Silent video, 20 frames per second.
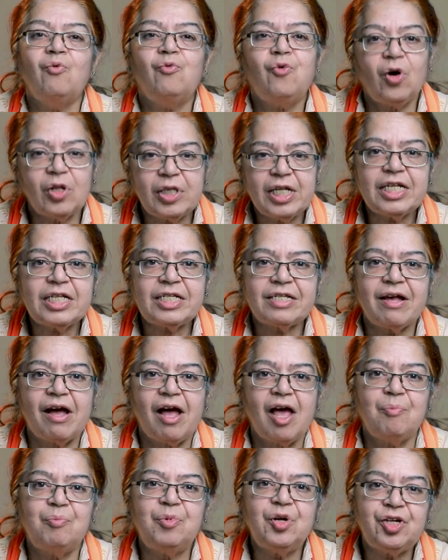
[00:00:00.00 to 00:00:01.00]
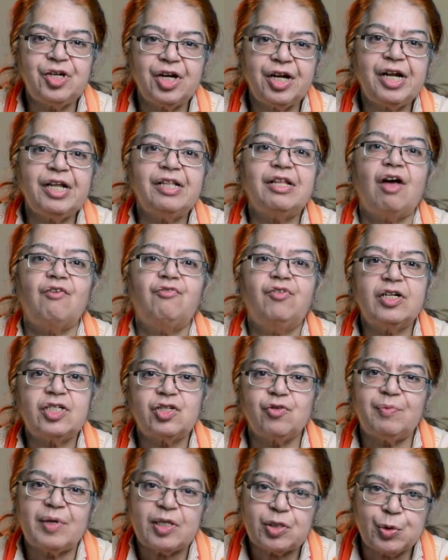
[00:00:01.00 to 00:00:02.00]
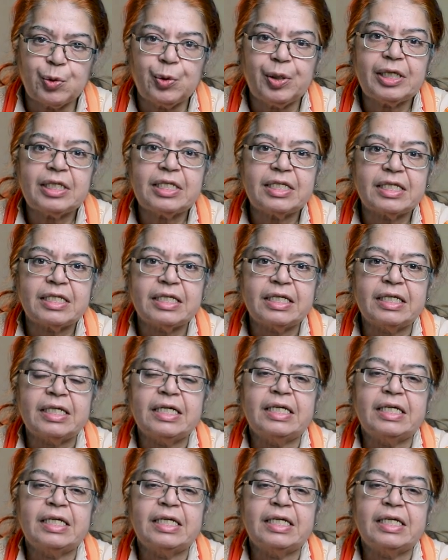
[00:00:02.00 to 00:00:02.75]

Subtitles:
For this, I appreciated the efforts of my students